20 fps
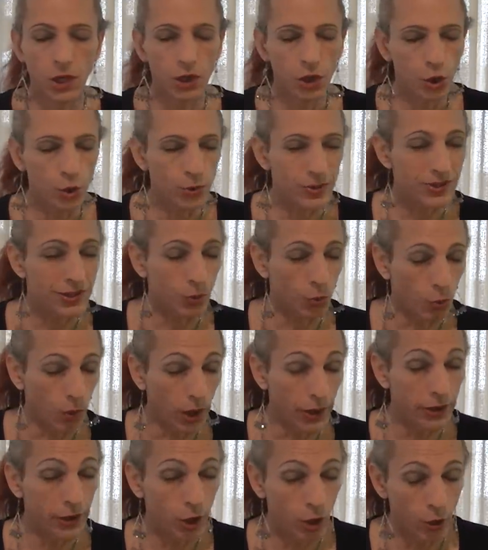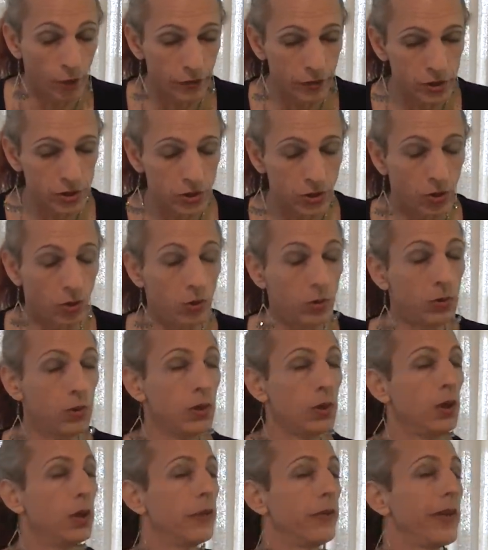Who is the one
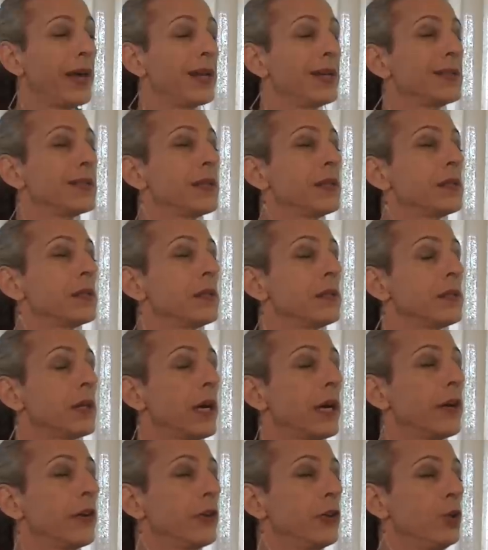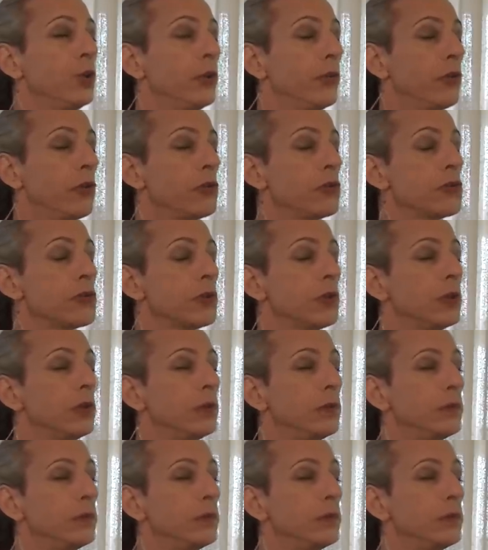oversoul that is this entire universe?